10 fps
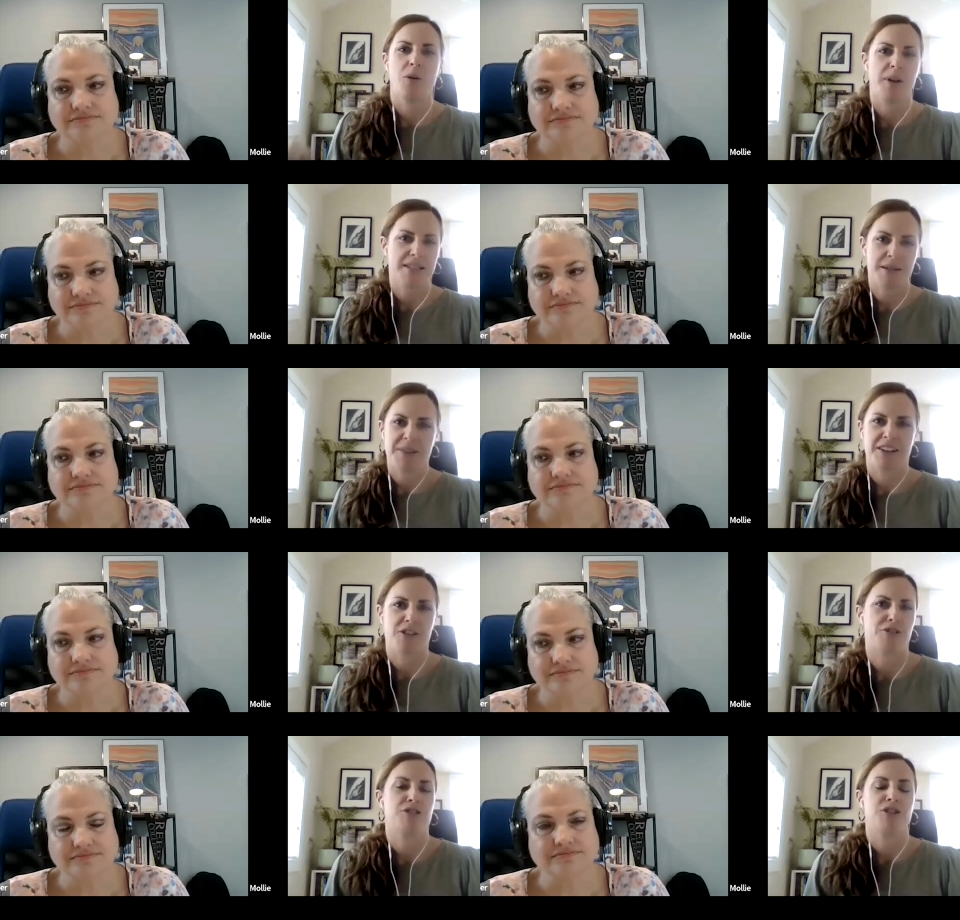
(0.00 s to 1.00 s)
Speaker 1: always something
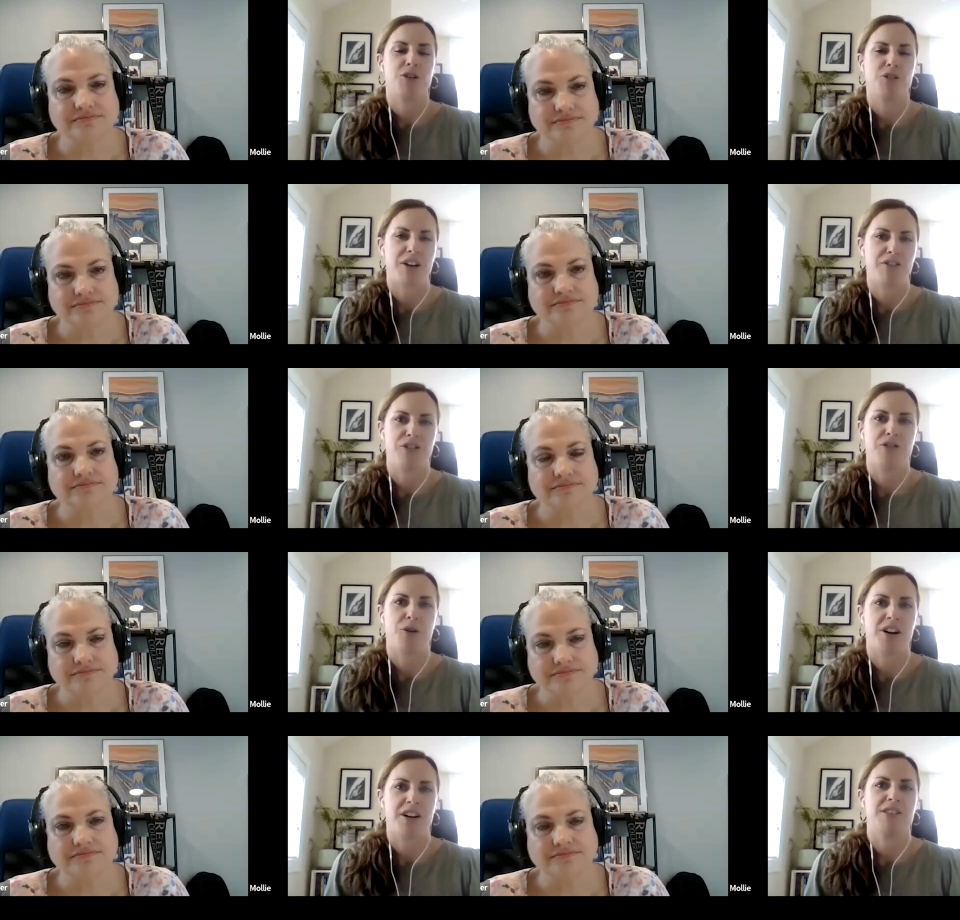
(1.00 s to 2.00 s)
they're so grateful
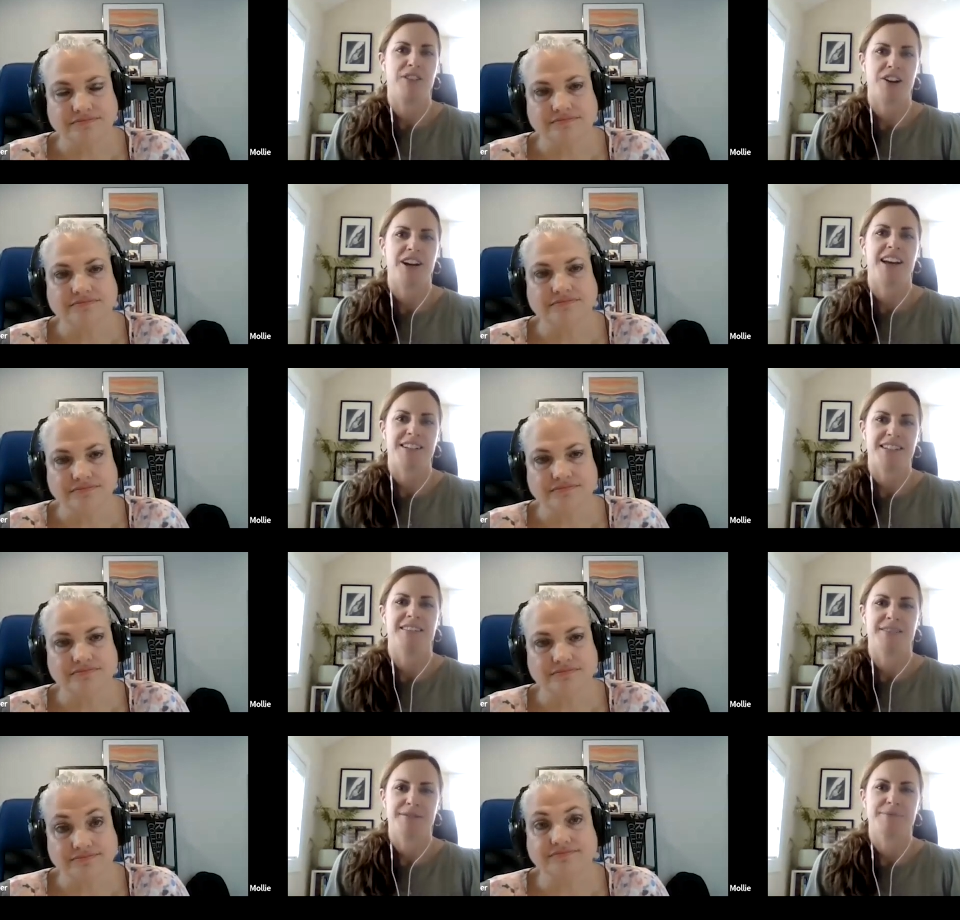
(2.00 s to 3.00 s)
for at the very end
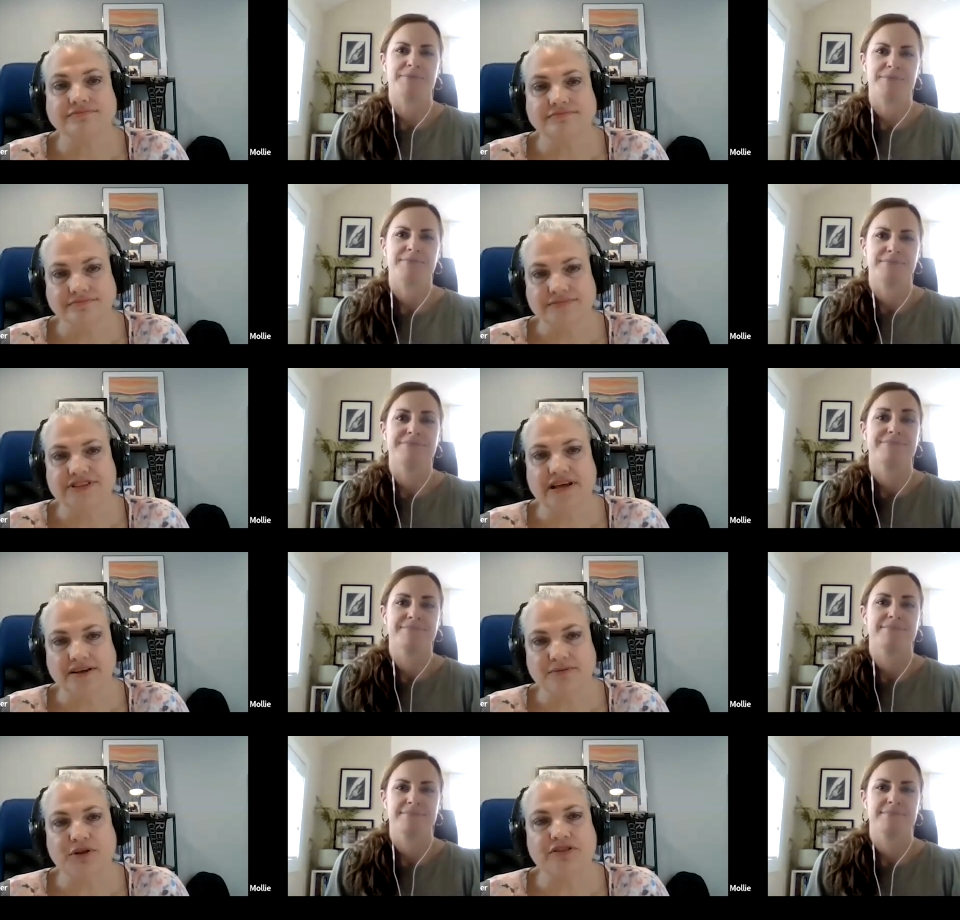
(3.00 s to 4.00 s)
Speaker 2: Mm-hmm.
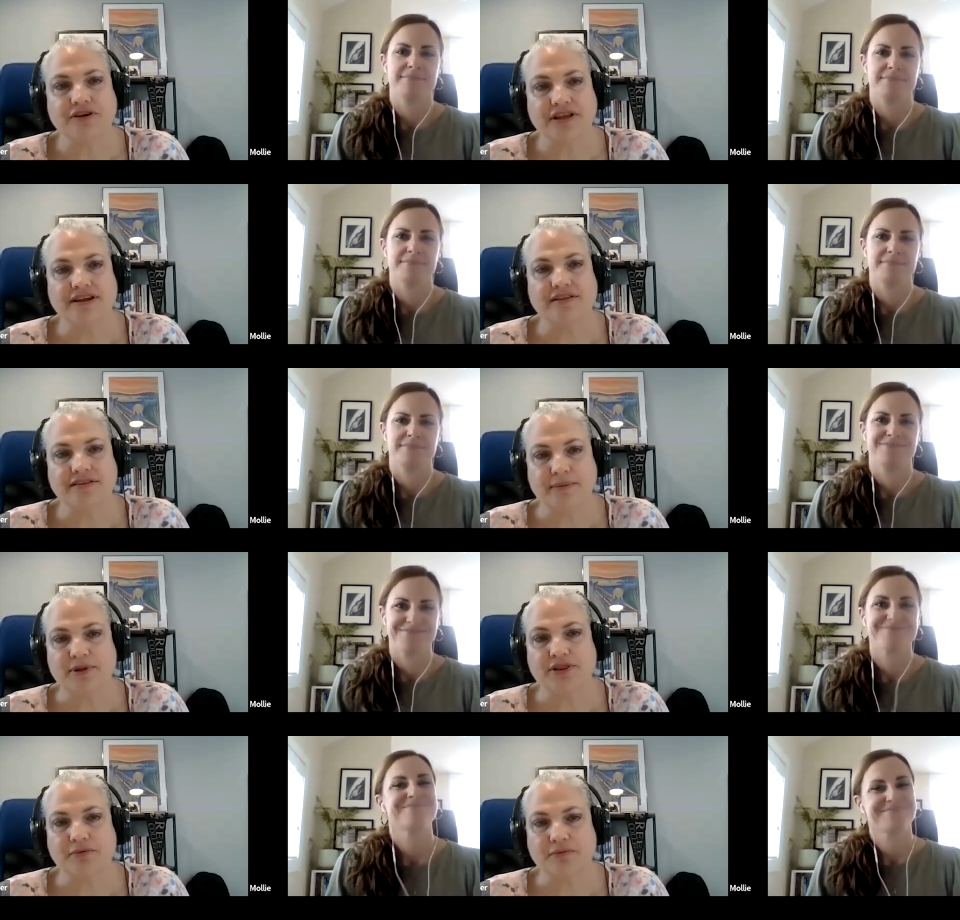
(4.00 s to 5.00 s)
Yeah, when their kid ends
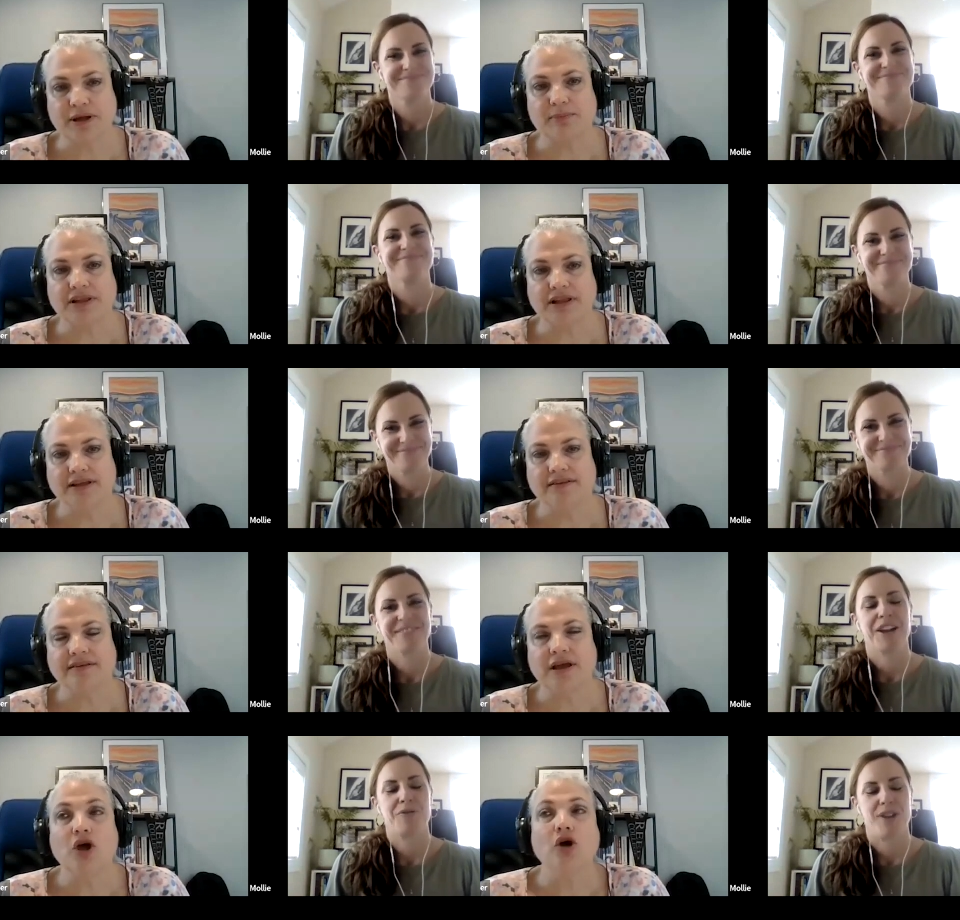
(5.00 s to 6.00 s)
up at the right place.
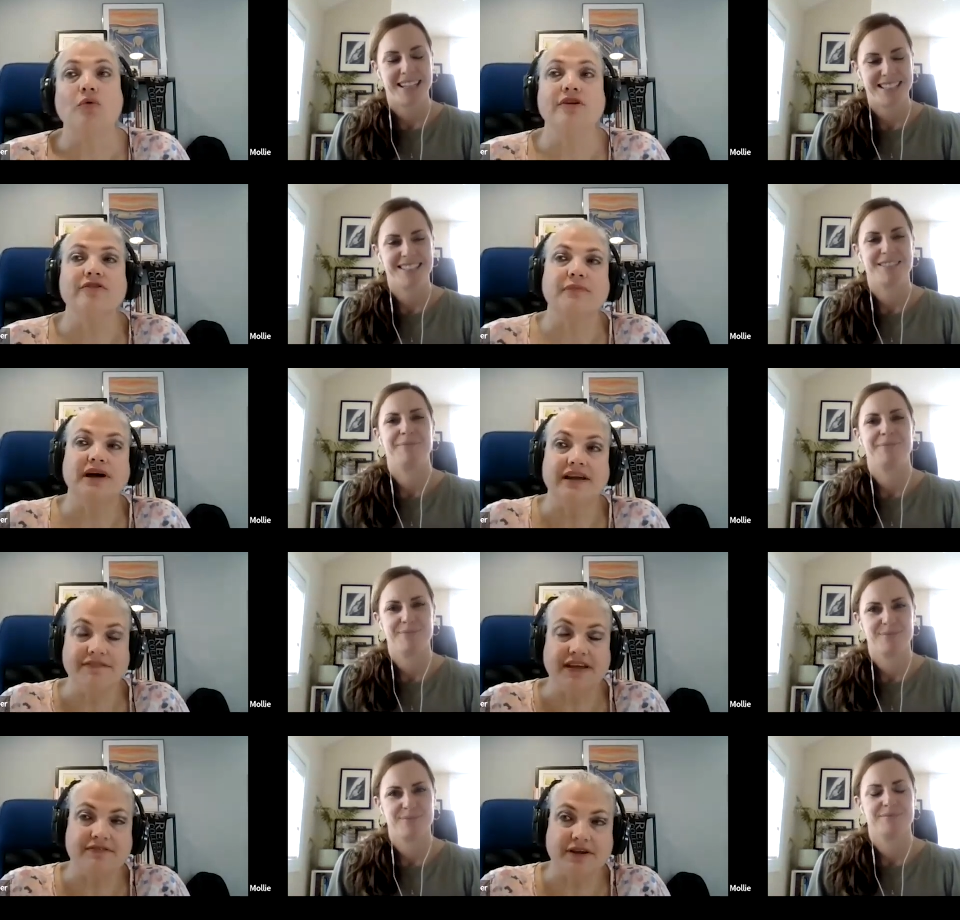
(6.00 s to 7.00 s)
Right. One of my
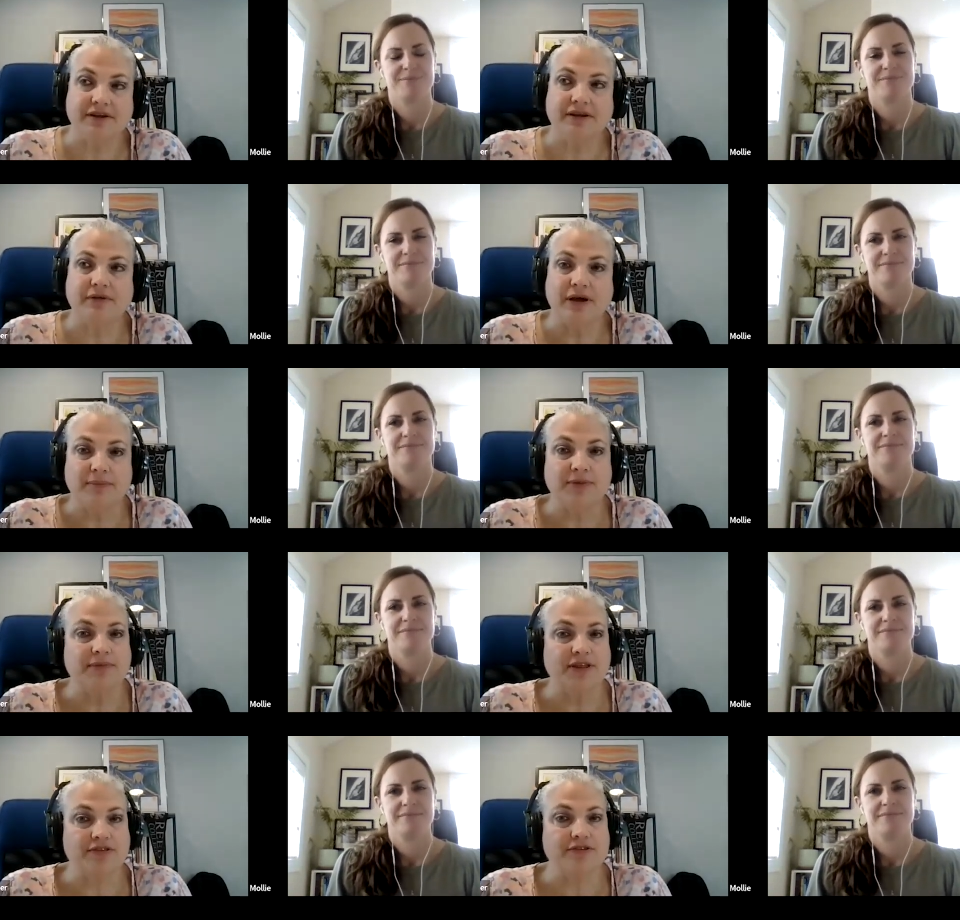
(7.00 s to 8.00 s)
favorite
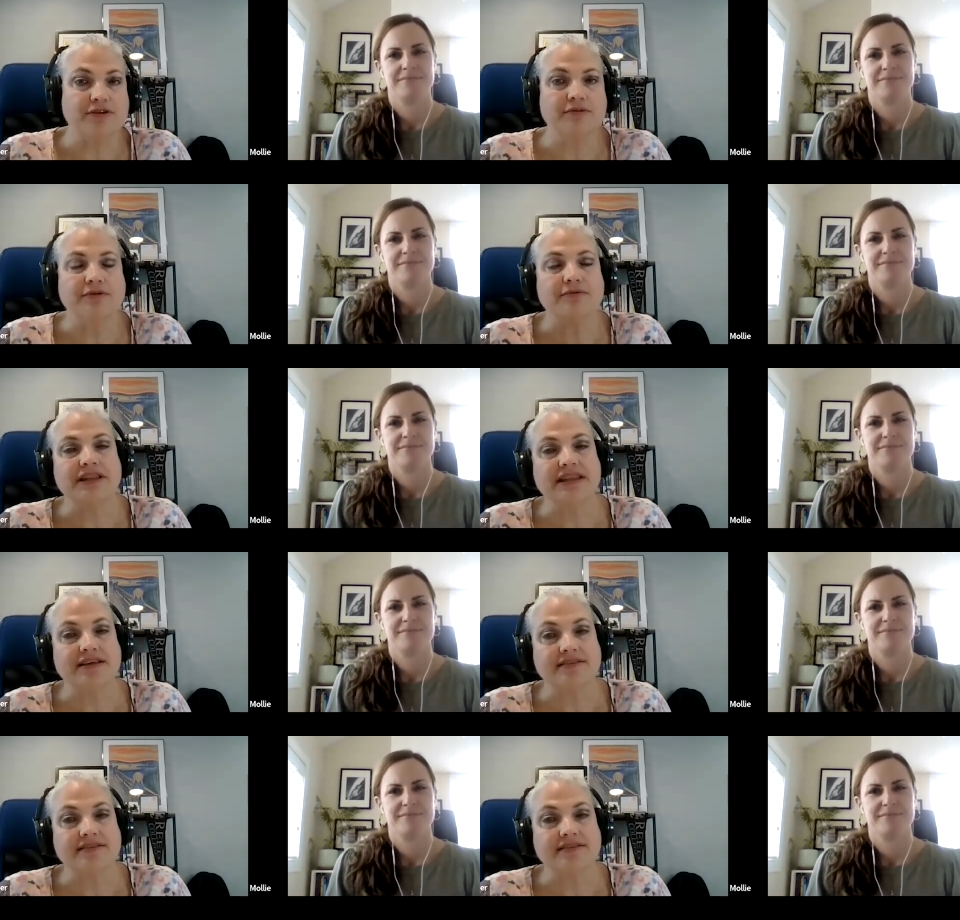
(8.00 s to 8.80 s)
compliments too is when they